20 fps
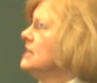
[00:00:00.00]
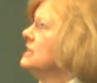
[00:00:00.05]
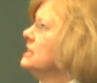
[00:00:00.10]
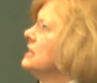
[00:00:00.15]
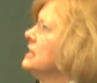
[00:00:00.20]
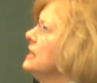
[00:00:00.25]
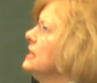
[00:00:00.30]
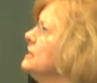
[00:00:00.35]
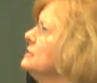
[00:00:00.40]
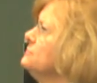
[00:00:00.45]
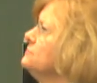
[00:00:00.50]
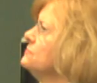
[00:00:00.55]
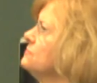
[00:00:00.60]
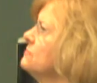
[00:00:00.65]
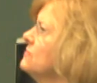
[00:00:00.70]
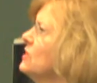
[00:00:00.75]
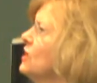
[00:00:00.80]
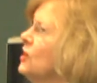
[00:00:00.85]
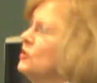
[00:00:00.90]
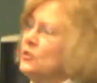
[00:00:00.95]
You know?
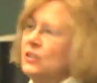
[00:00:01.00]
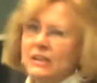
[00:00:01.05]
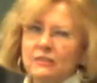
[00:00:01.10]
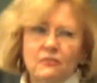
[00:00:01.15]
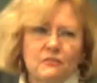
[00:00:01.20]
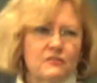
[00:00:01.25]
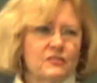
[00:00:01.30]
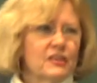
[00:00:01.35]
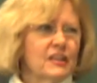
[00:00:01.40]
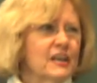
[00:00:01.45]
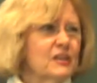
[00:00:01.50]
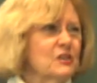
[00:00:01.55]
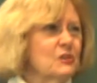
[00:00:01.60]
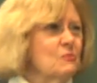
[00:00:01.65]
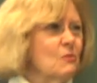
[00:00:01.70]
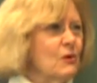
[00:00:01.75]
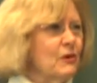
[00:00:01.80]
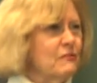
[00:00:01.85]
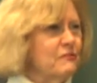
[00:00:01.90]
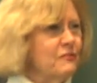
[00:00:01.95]
Or do you ever feel like you
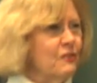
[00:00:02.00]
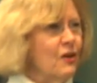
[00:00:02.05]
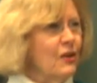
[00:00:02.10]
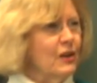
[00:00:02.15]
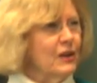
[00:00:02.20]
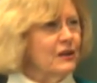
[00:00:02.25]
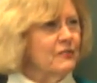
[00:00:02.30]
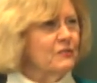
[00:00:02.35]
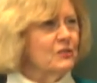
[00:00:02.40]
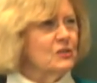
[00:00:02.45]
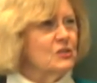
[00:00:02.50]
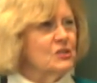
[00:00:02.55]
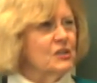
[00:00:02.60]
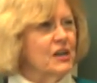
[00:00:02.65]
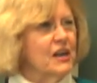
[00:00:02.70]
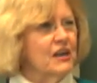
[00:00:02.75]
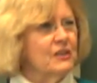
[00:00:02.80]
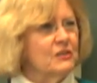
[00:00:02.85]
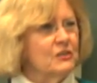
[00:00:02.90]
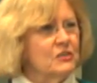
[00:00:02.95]
want to fall out of your
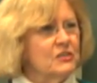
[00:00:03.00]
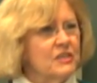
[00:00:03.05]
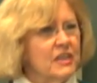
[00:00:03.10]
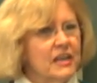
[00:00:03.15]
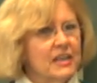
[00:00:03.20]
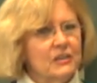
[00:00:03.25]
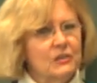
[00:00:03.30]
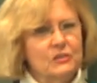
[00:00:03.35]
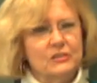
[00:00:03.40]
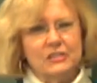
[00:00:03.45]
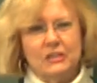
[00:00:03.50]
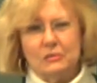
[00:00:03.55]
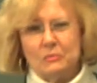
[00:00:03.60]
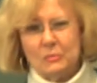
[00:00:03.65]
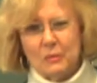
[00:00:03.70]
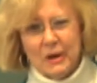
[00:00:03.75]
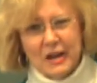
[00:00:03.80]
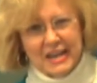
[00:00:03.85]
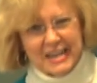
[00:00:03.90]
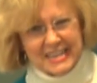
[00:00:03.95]
chair and you say, you did
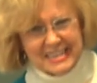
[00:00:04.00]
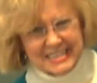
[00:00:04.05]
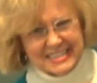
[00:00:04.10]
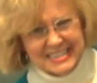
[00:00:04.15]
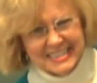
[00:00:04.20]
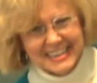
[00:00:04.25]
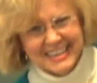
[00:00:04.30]
what?